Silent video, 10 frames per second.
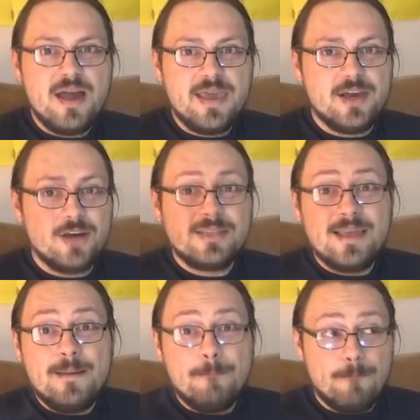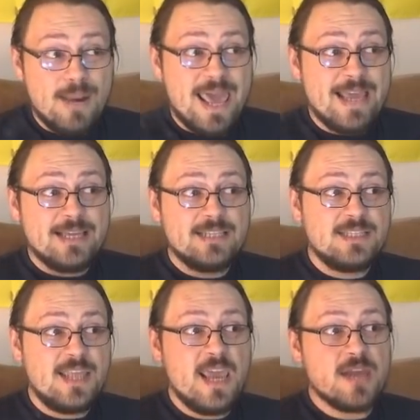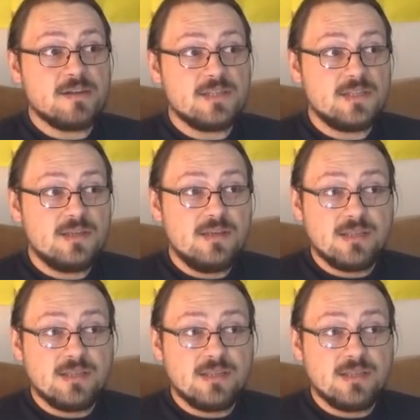I got blank stares.